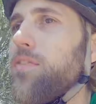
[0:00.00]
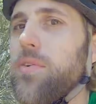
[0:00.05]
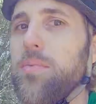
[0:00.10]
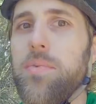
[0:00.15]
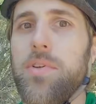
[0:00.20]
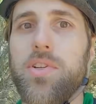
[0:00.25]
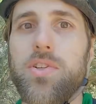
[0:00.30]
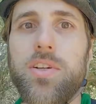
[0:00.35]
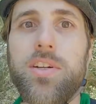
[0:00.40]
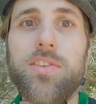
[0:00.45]
From
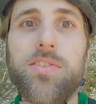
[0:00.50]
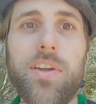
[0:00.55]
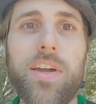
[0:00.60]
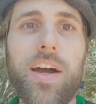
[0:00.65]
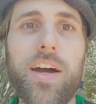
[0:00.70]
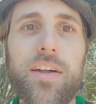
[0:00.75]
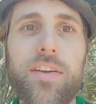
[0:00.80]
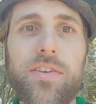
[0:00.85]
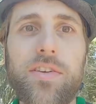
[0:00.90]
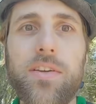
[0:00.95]
the trees, the
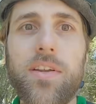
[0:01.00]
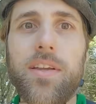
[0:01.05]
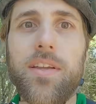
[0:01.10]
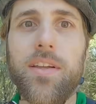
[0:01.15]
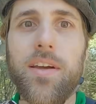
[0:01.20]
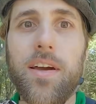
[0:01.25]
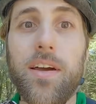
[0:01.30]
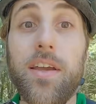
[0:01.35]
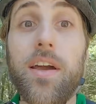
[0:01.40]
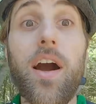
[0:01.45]

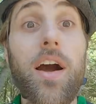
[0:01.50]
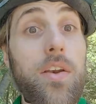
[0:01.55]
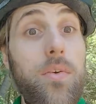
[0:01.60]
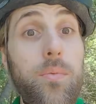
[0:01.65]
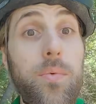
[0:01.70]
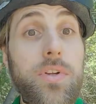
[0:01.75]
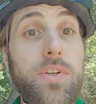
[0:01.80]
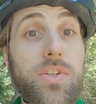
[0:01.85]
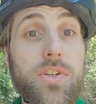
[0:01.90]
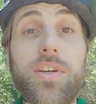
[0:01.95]

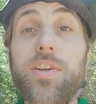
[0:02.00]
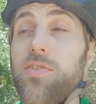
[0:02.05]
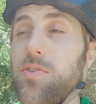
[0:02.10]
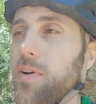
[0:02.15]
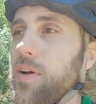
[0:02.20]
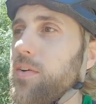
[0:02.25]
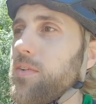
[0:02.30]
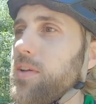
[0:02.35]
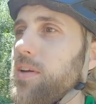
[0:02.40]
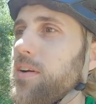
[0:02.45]
cottonwood trees
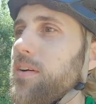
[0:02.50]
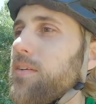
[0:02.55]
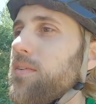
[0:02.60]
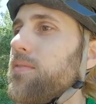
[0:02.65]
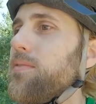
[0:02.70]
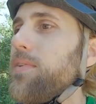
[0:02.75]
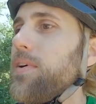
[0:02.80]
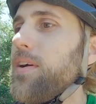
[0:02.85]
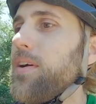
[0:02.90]
around here.